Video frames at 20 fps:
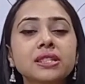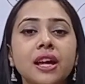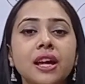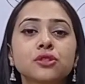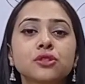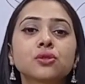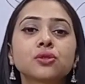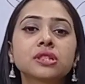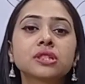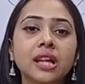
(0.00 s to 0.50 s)

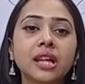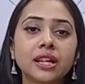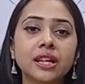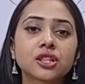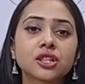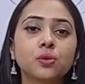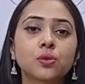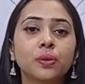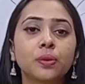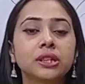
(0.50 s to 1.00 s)

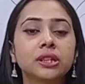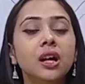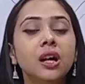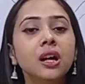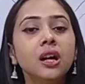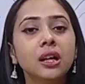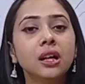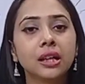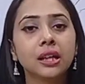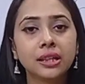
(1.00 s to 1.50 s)
associated with the
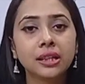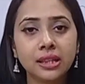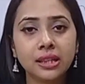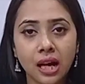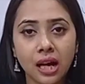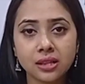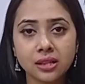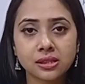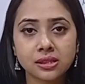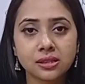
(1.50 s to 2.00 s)

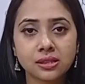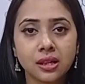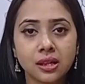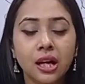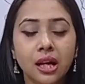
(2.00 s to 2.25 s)
lungs.